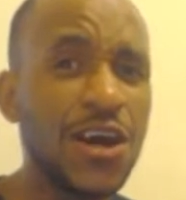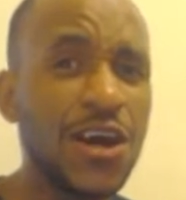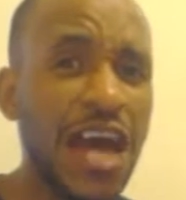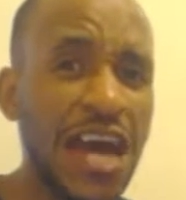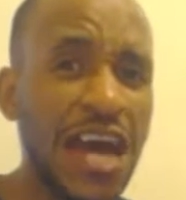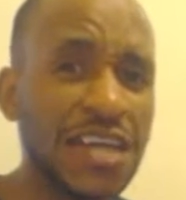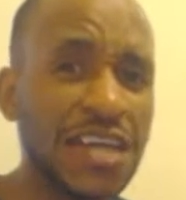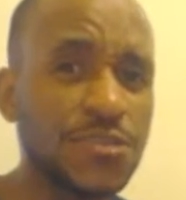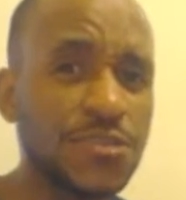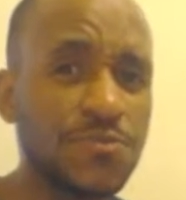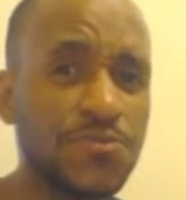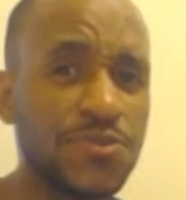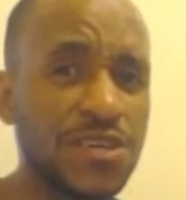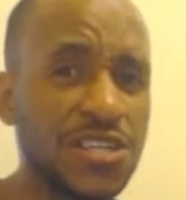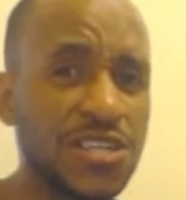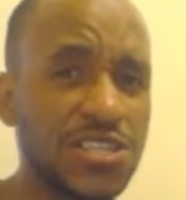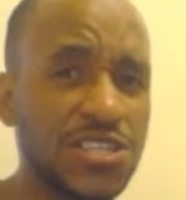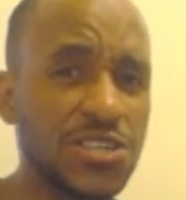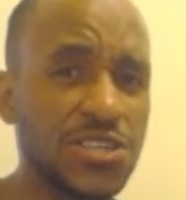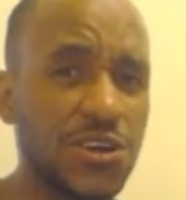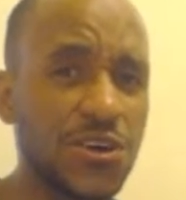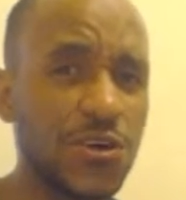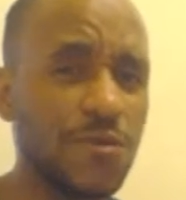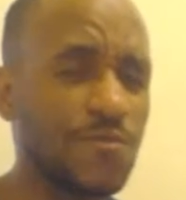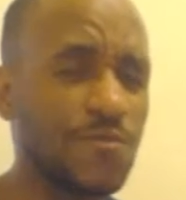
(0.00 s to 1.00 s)
as a
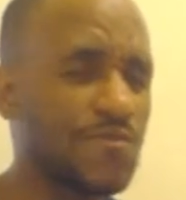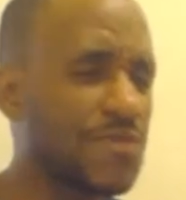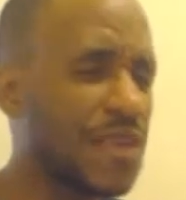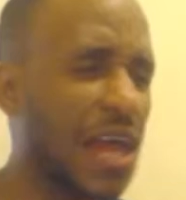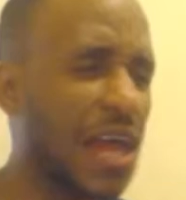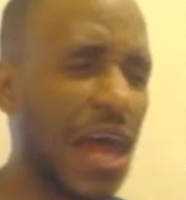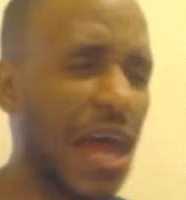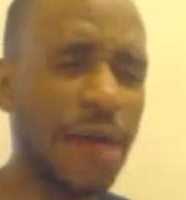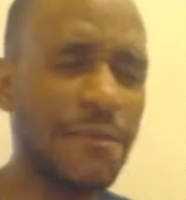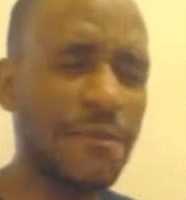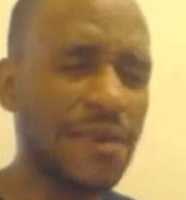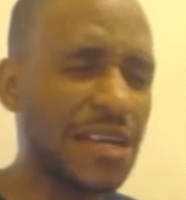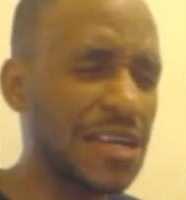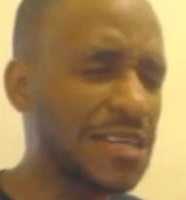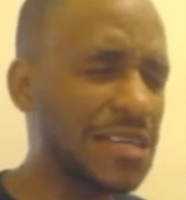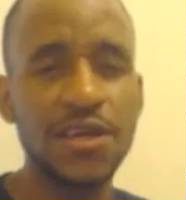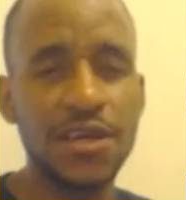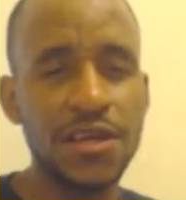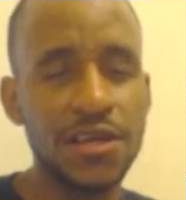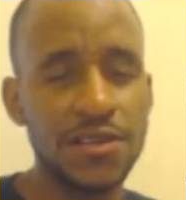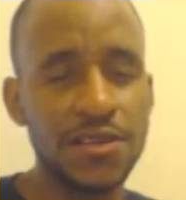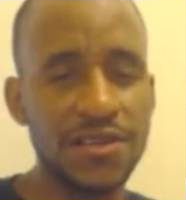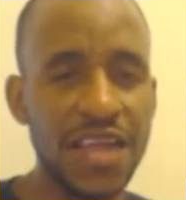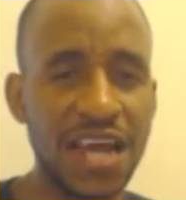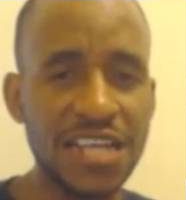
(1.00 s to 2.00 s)
pre-show. I mean,
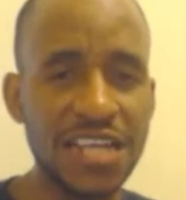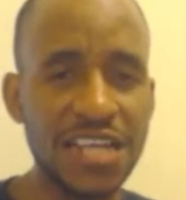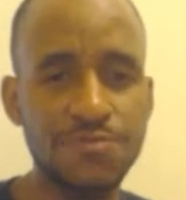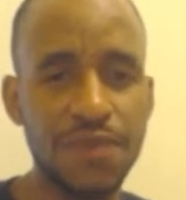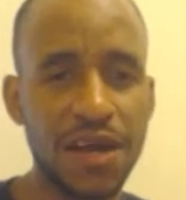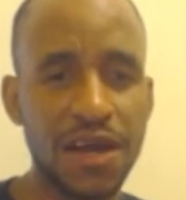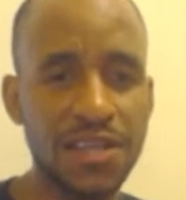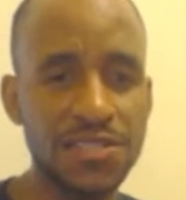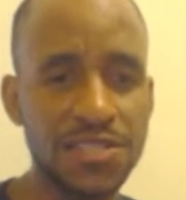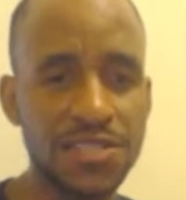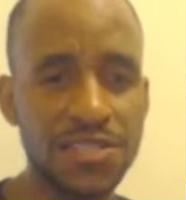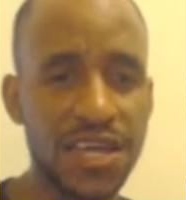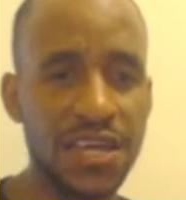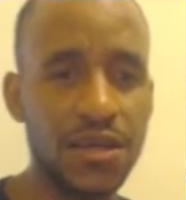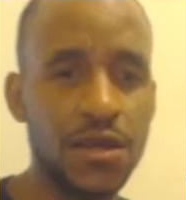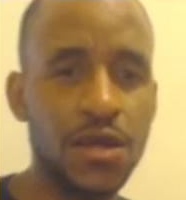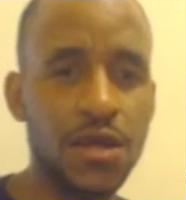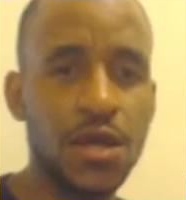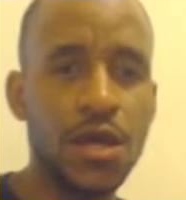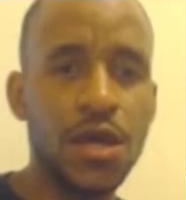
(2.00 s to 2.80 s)
that's my take.